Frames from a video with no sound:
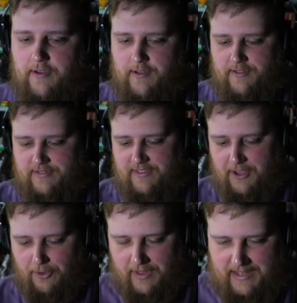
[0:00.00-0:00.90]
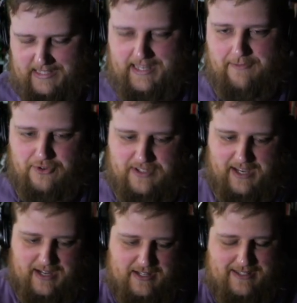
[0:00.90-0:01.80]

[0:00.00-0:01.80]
still like several seconds